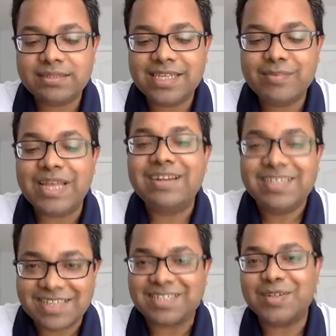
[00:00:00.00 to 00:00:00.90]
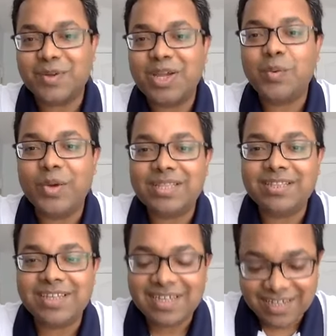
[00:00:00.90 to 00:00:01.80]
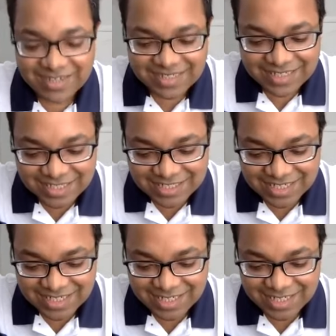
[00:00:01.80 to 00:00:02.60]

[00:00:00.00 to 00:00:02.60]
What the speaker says: keep that discussion going with the research